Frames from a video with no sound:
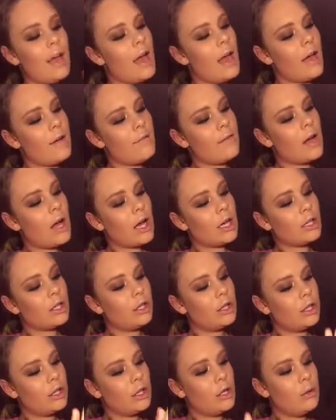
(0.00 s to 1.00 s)
I've got
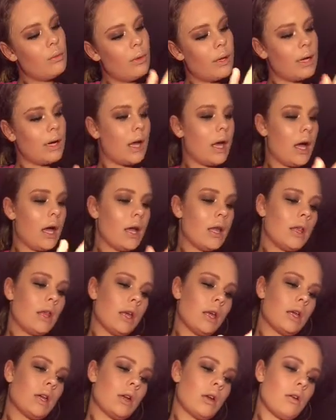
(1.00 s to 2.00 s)
glue and
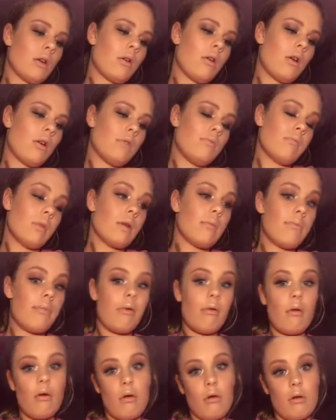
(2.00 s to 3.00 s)
eyeliner on my
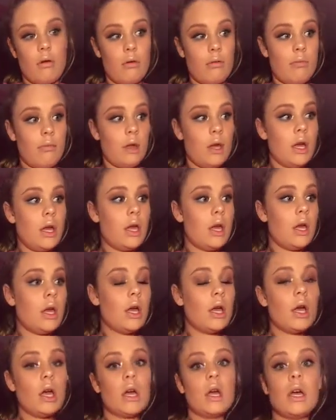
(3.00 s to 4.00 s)
palm.
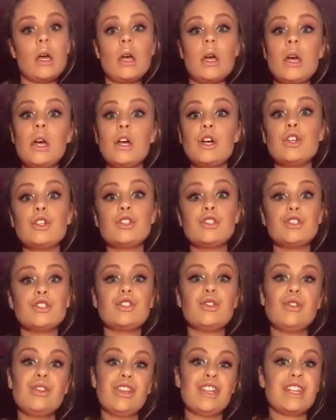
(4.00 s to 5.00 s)

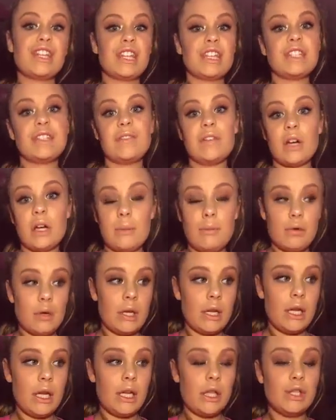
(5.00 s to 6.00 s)
Something that's very
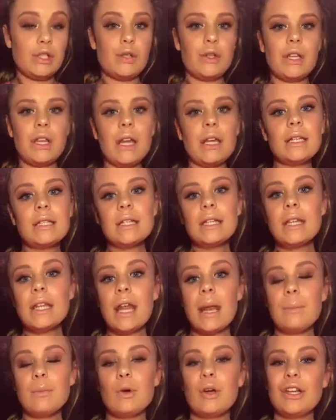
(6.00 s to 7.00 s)
pretty. So the next thing
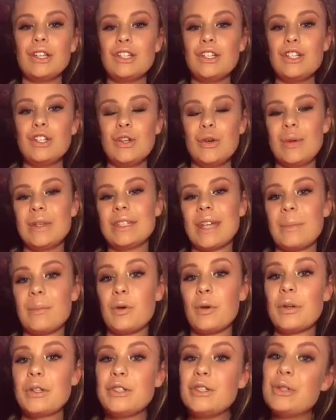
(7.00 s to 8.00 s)
that I'm going to do is so
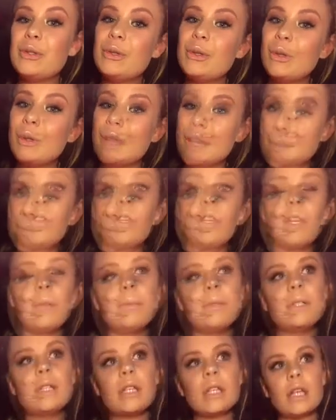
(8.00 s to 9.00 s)
the
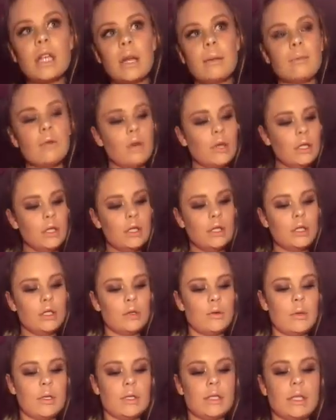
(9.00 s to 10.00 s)
lipstick that I'm going to
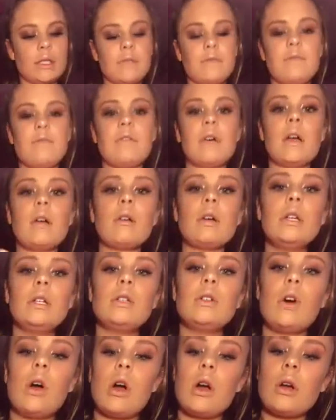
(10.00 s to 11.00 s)
do is this very
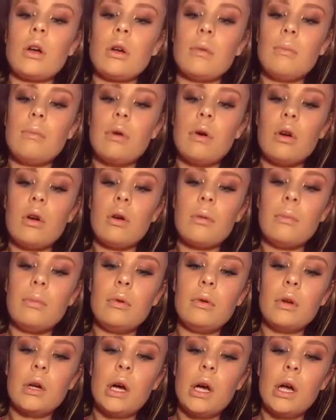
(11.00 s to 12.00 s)
dark
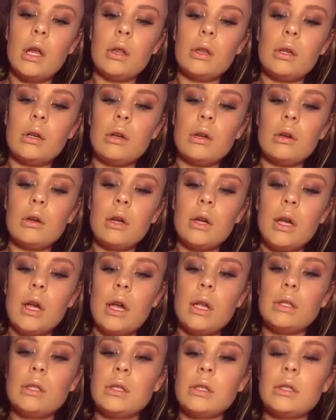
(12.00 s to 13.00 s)
purple color.
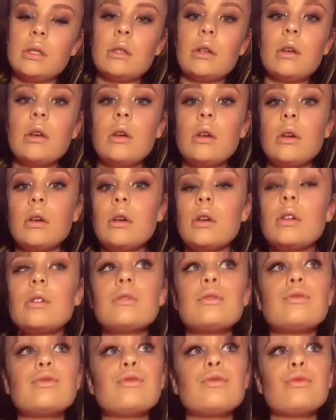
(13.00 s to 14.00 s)
It's
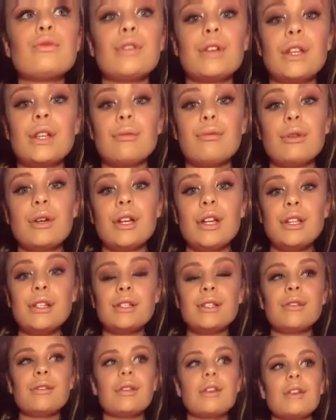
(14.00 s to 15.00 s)
really pretty.
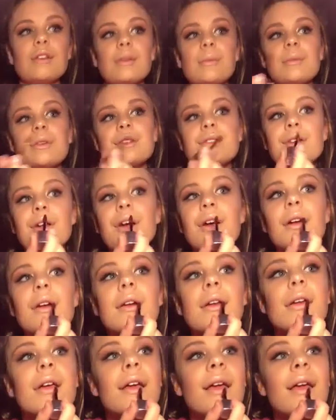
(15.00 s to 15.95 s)
So here, let me start.